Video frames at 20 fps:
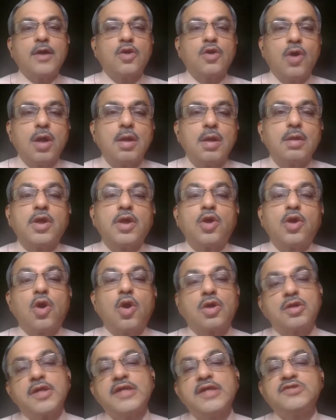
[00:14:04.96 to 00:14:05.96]
at all the
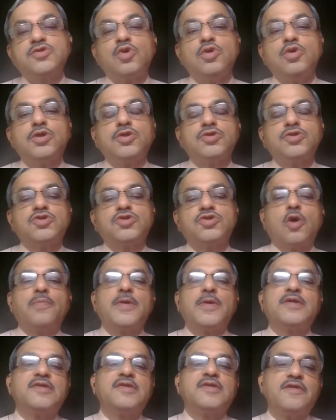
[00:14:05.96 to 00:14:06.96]
doctor has told you to
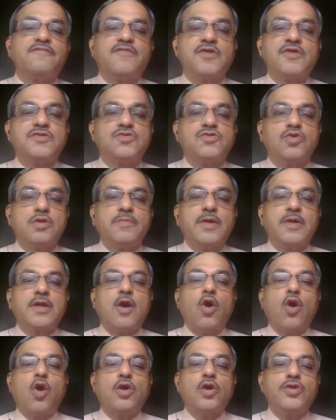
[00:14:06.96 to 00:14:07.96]
stop, it's a different story. But
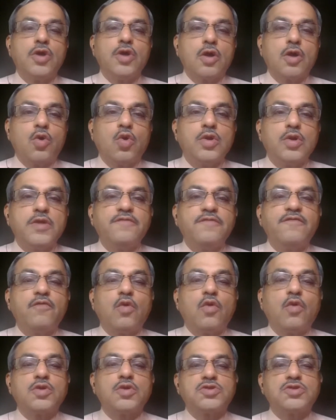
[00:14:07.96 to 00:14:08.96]
on your own, if you
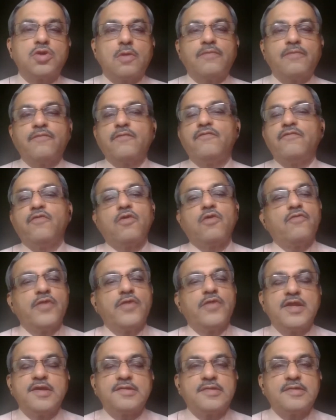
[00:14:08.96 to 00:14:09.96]
want to stop for
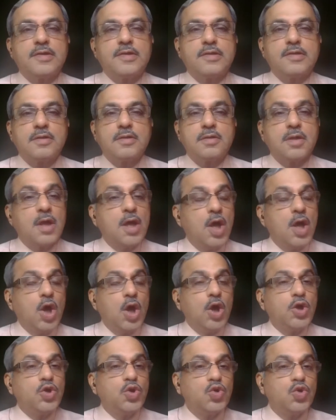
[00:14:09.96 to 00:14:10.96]
various reasons,
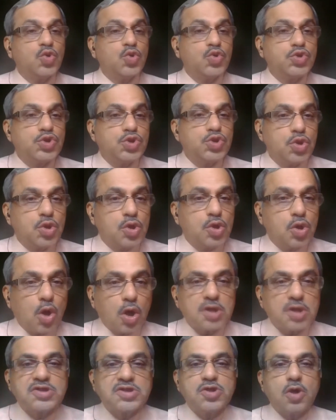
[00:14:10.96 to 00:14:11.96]
you should
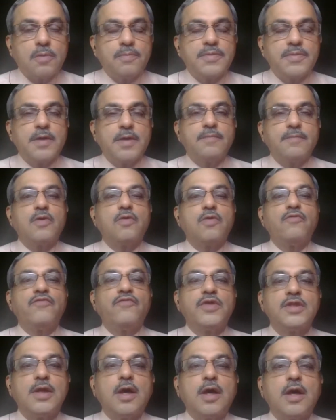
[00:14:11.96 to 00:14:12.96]
not stop them
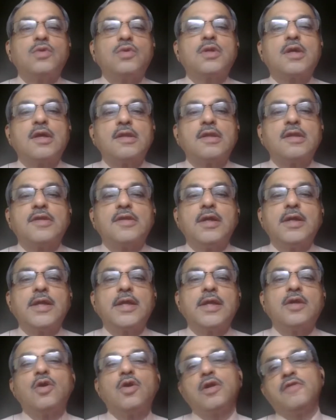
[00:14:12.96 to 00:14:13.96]
without
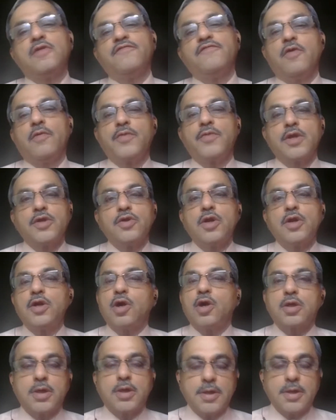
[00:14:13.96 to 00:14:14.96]
consulting or informing your
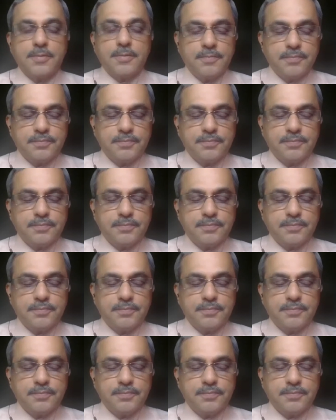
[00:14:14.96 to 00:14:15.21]
doctor.